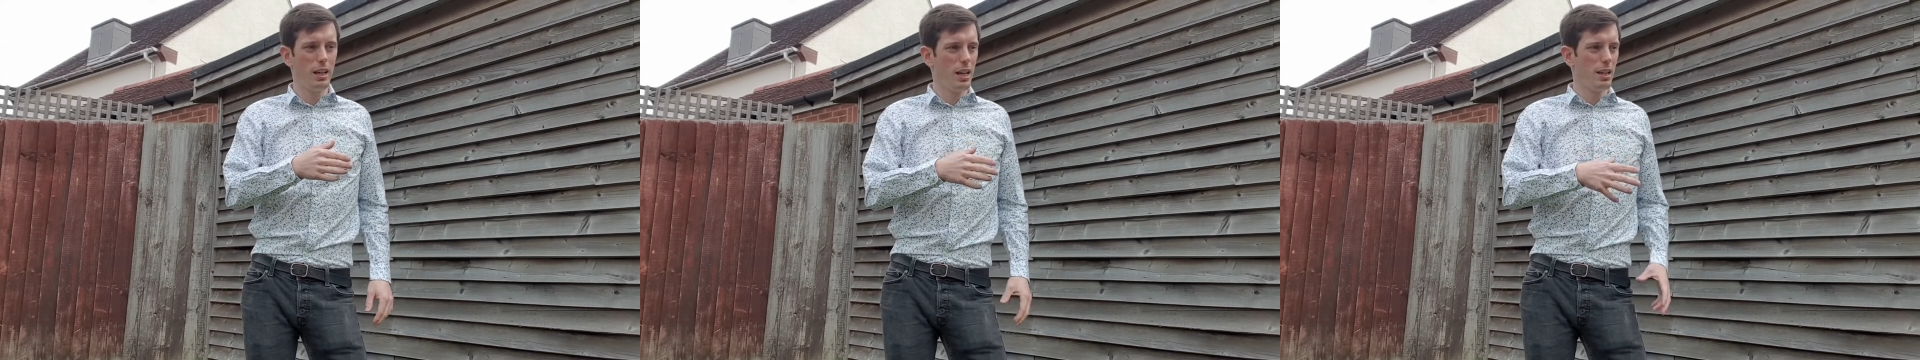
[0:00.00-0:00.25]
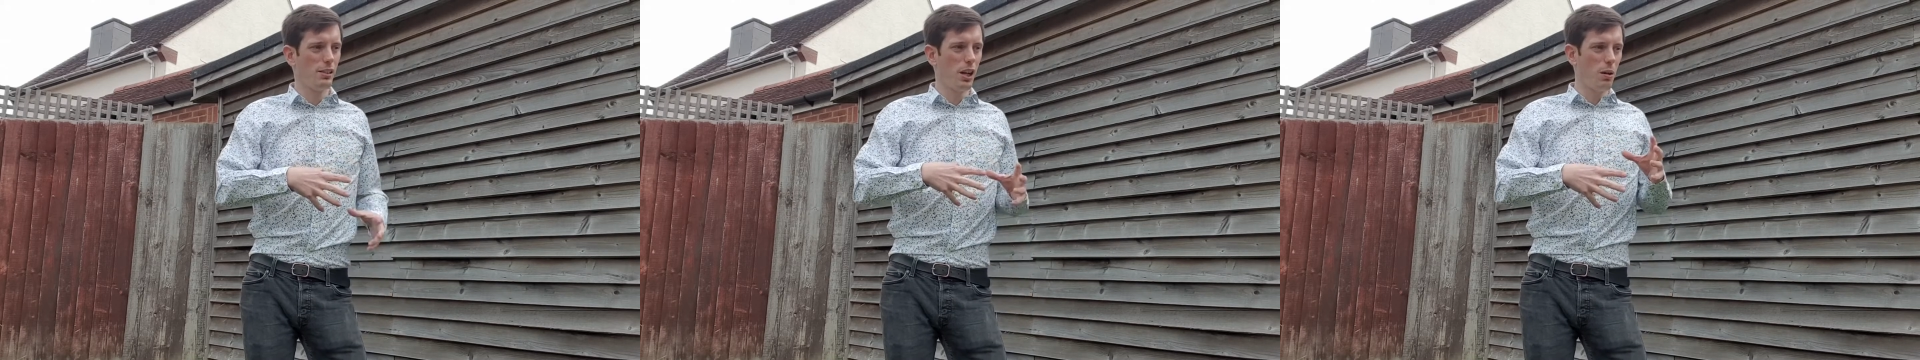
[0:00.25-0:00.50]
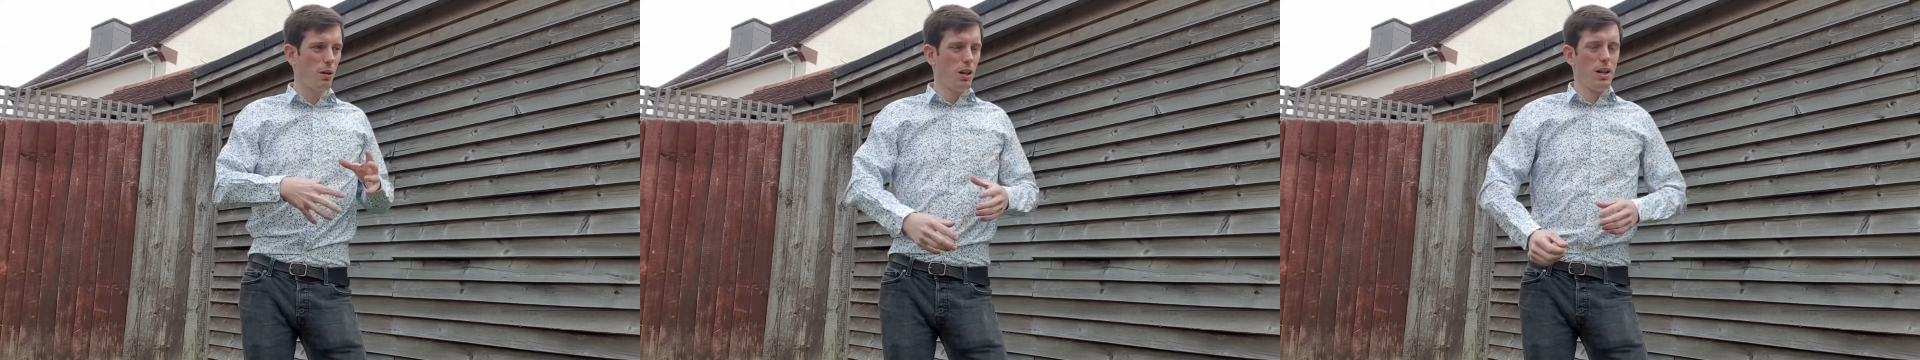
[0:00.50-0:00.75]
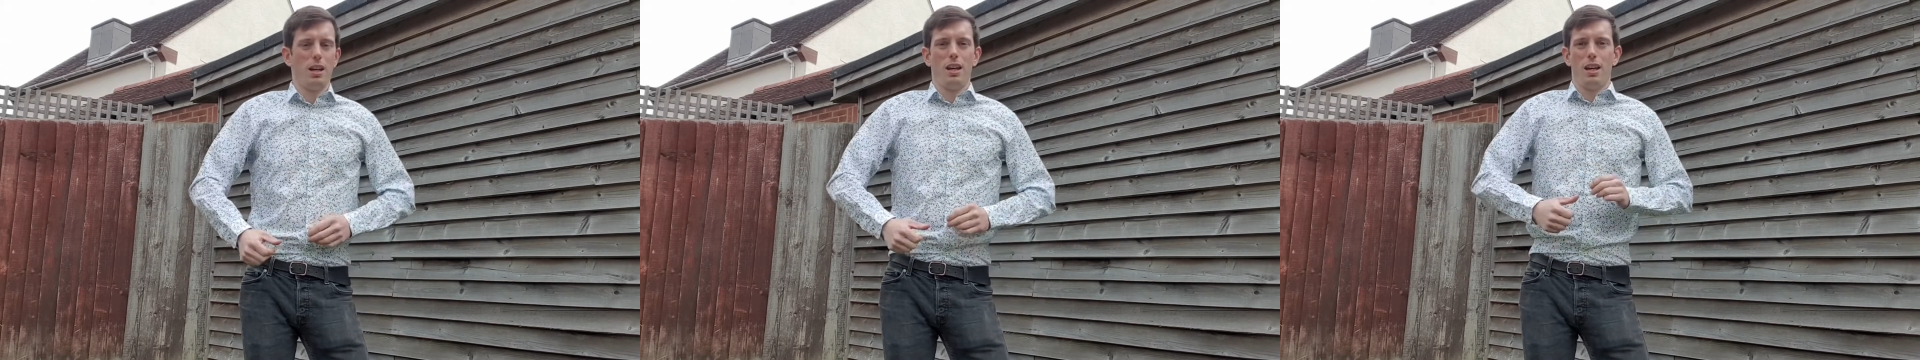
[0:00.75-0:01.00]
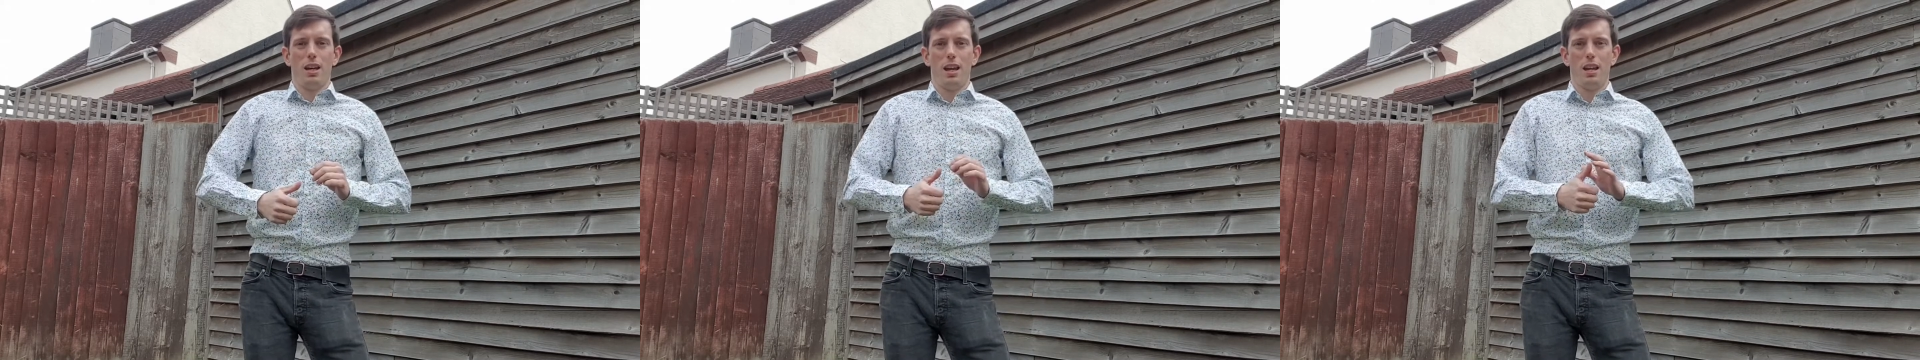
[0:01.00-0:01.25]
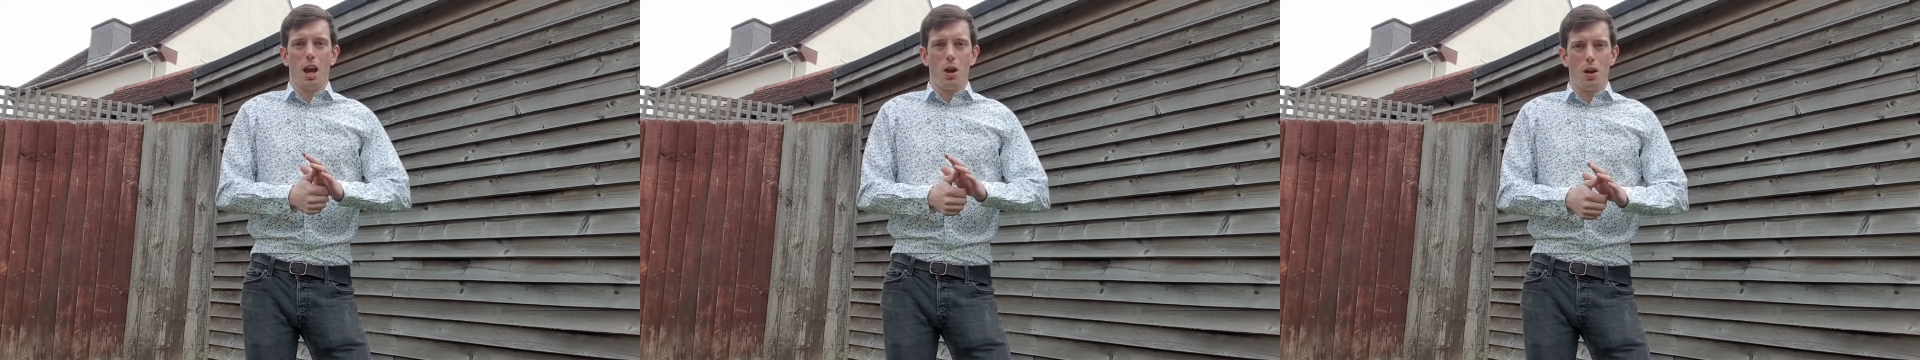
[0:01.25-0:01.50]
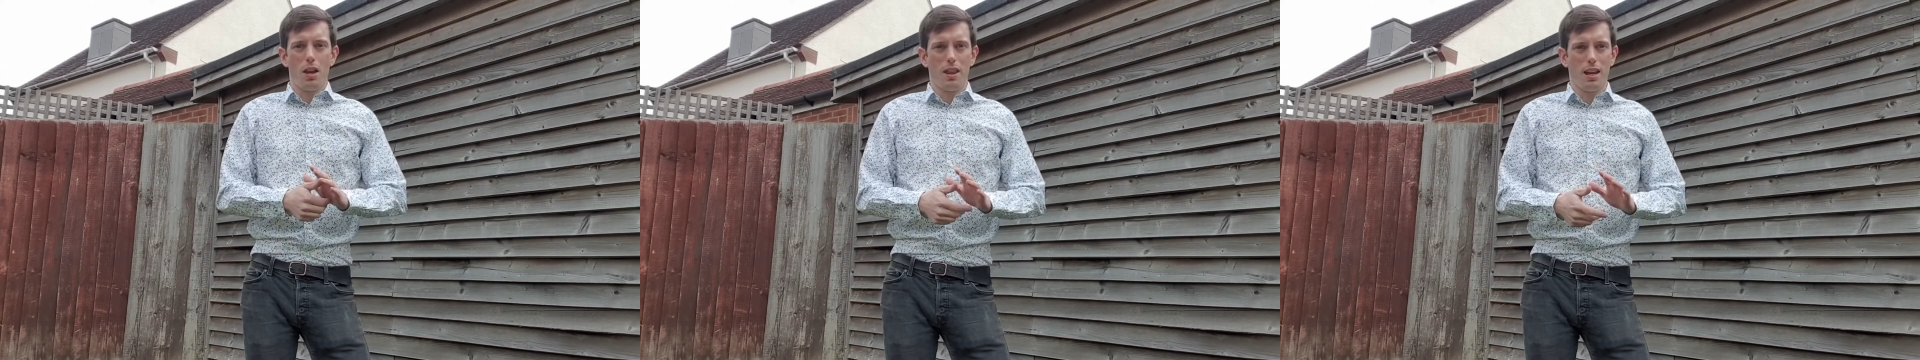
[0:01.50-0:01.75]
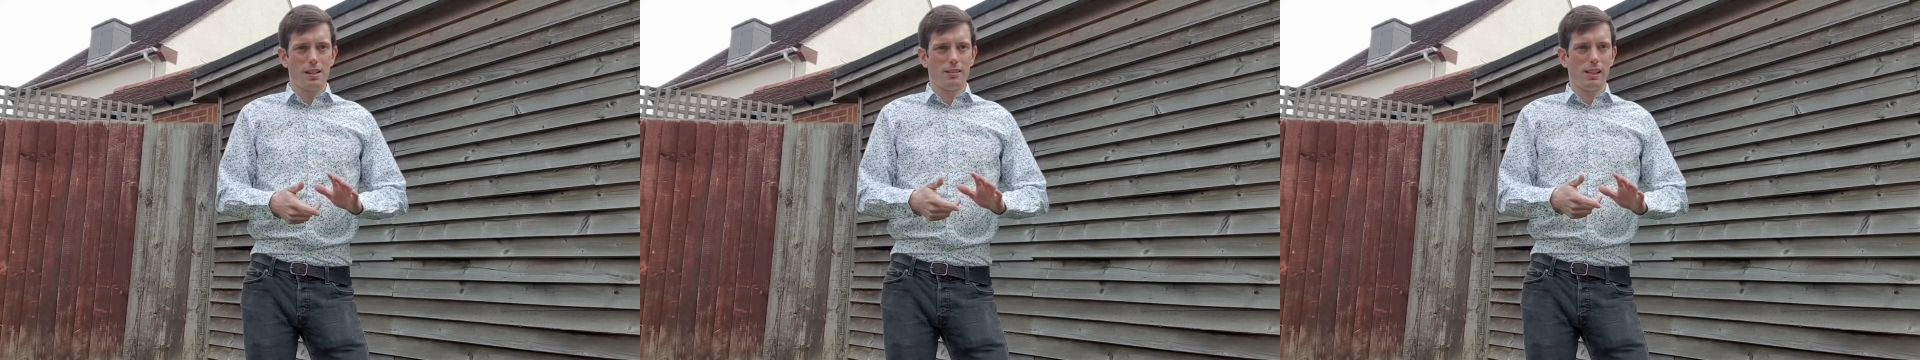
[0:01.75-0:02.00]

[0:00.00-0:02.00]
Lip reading: So there you go. That's